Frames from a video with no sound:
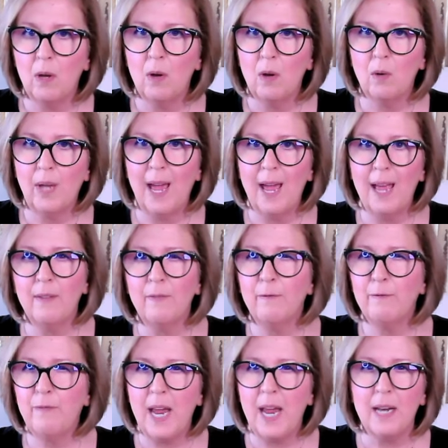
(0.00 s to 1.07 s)
okay?
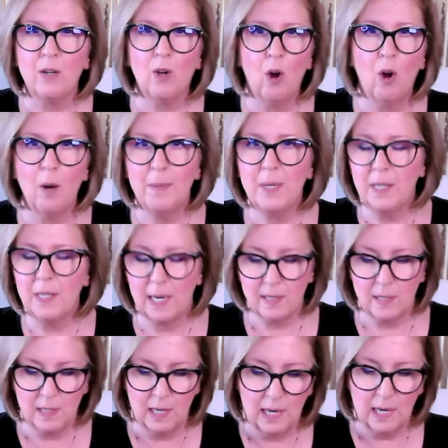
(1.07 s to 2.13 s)
Fate, karma,
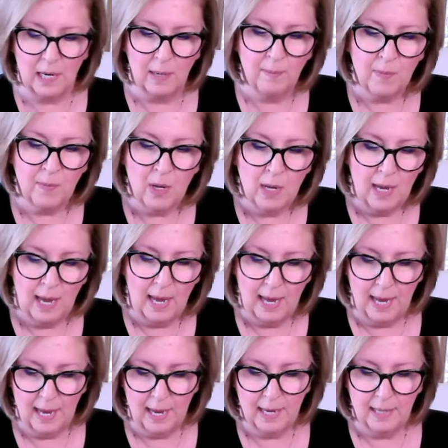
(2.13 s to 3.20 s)
destiny.
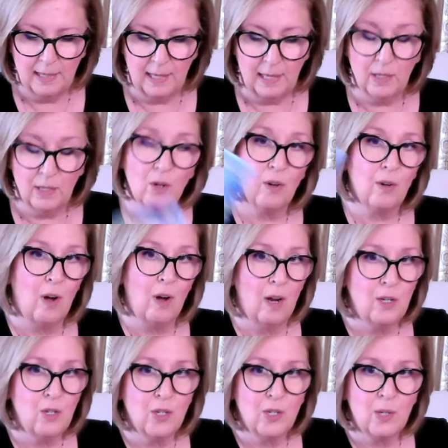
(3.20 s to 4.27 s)
And in your
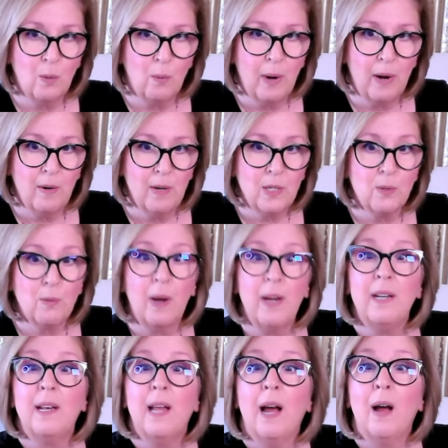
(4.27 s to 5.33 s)
conscious awareness
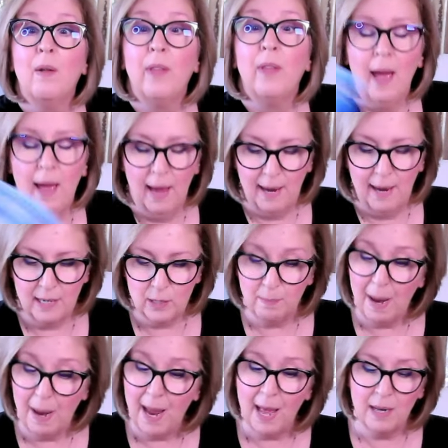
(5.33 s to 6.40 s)
right now, the Hanged
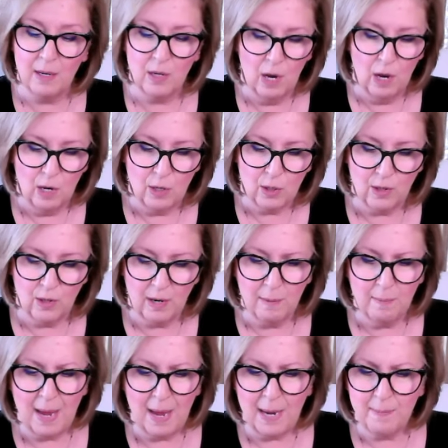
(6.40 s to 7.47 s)
Man. So there
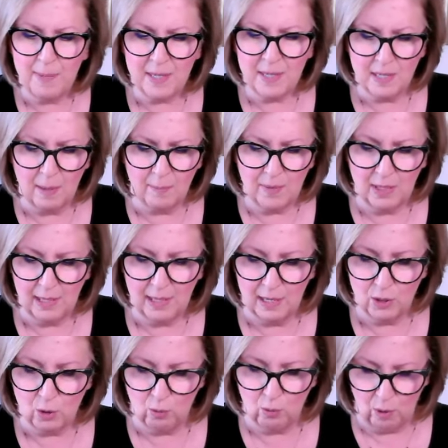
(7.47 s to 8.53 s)
may be something that
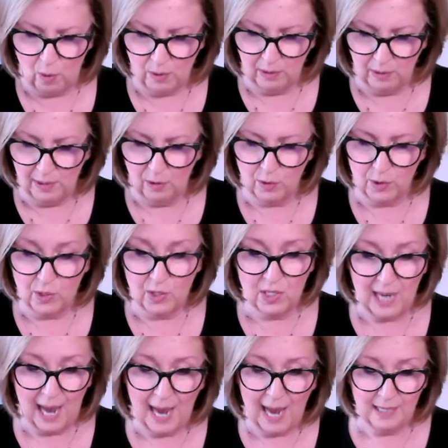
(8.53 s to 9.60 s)
has grown a little
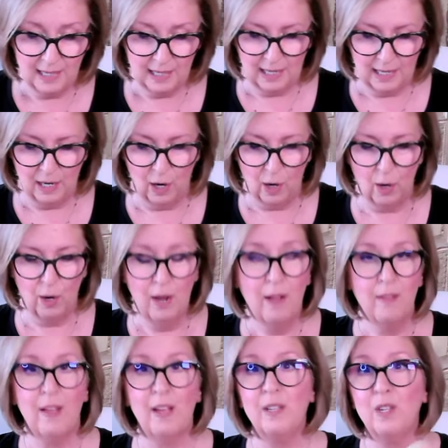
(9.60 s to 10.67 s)
stagnant here
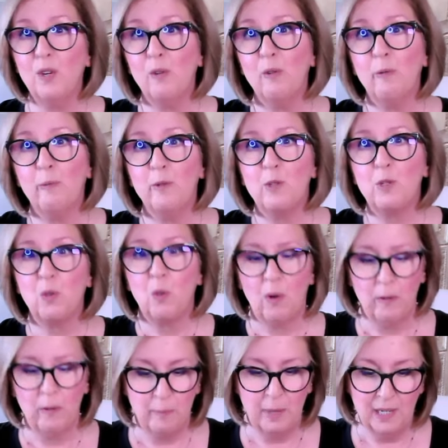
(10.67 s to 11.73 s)
that you've
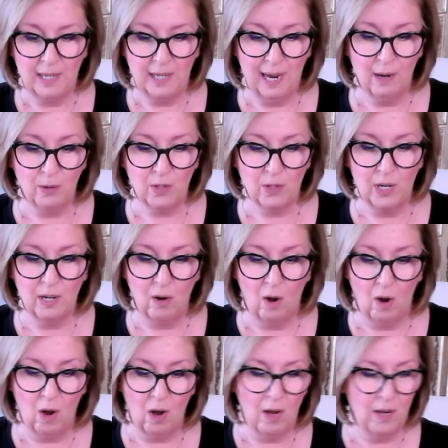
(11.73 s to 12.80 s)
sort of been counting
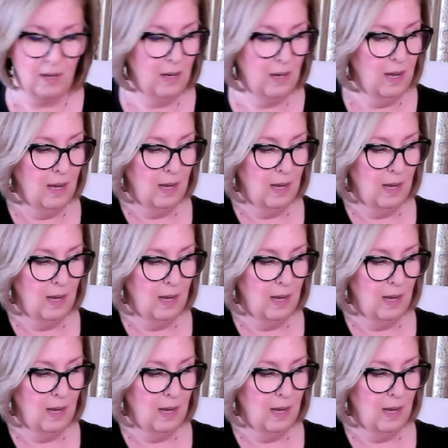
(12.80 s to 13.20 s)
on